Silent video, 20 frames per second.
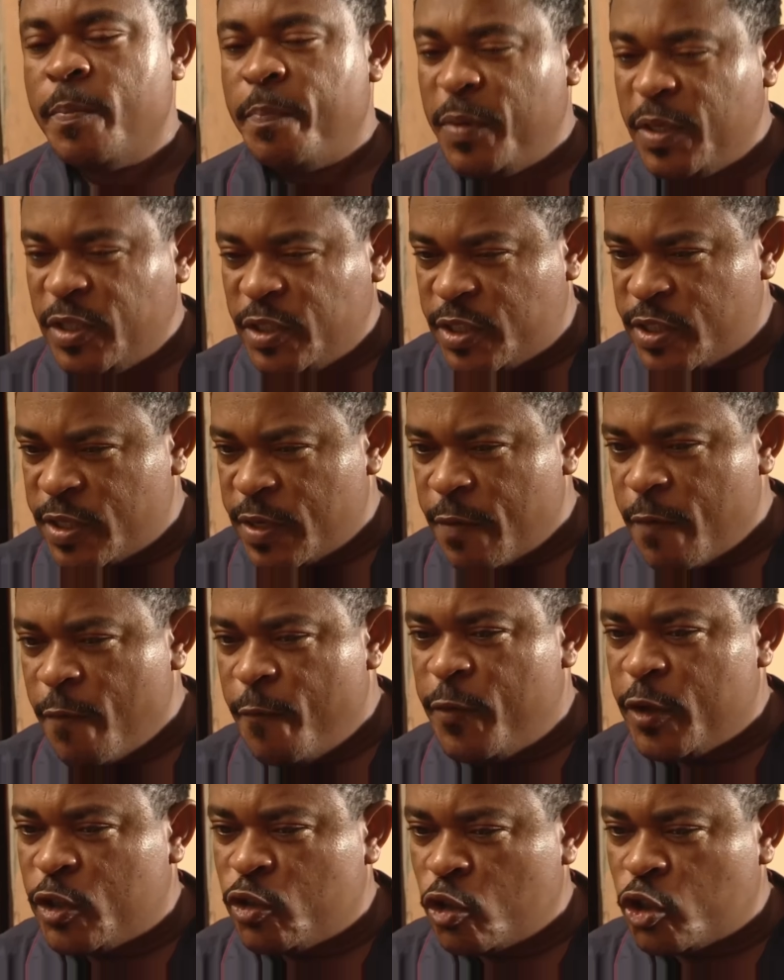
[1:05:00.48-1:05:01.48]
Please,
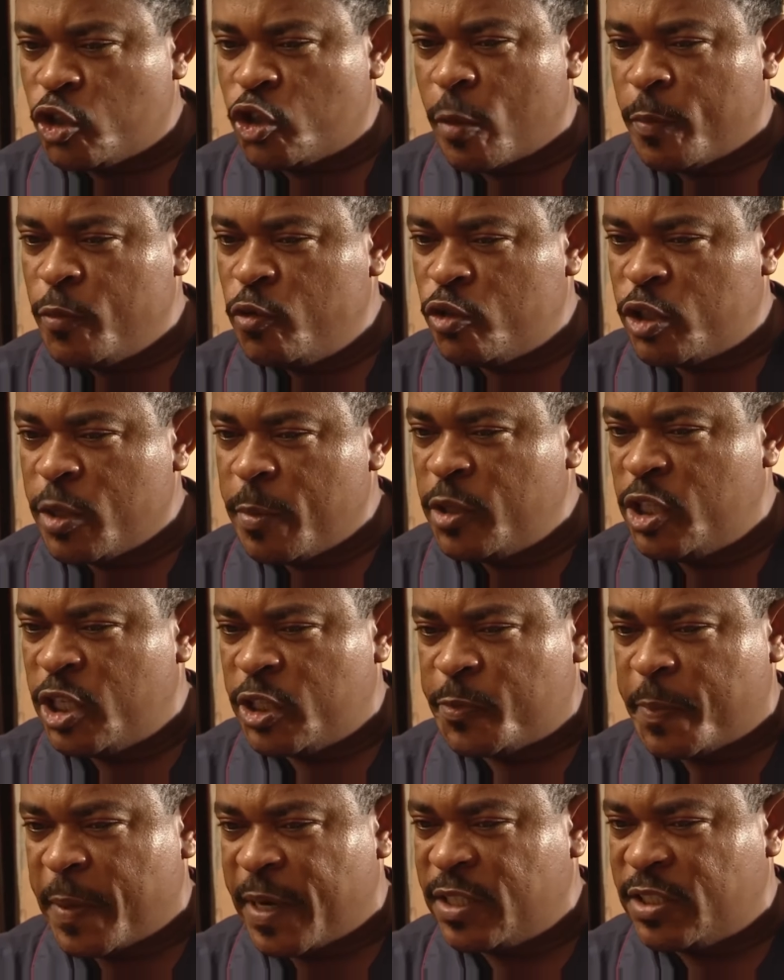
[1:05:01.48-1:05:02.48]
Victor, stop using
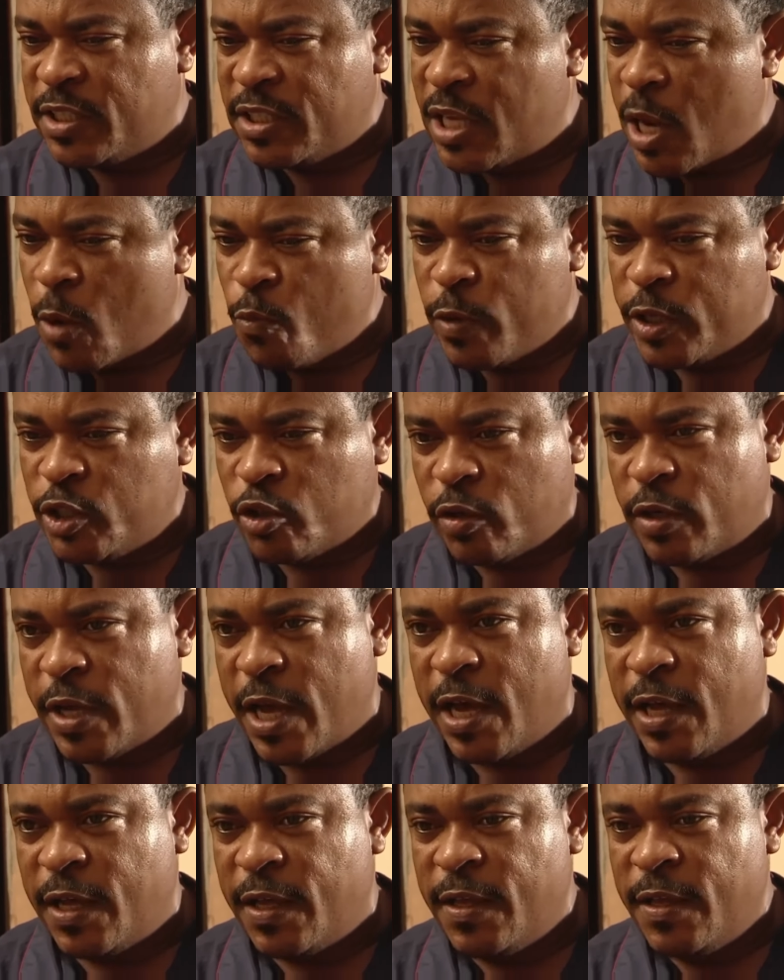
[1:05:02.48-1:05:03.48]
disparaging language on
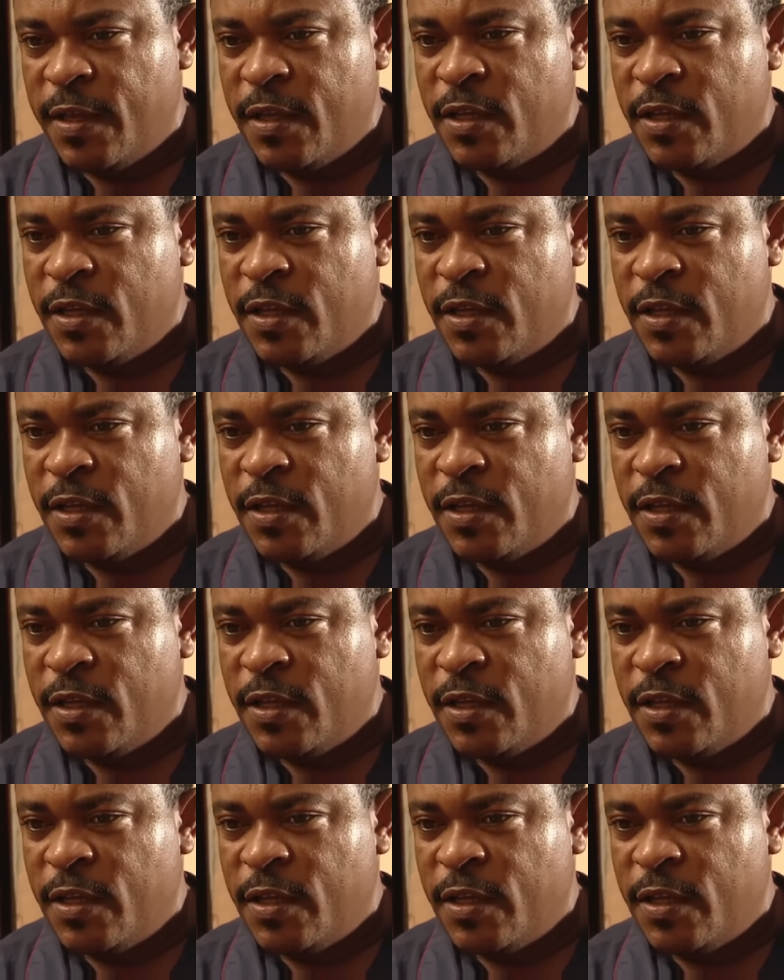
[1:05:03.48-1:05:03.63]
her.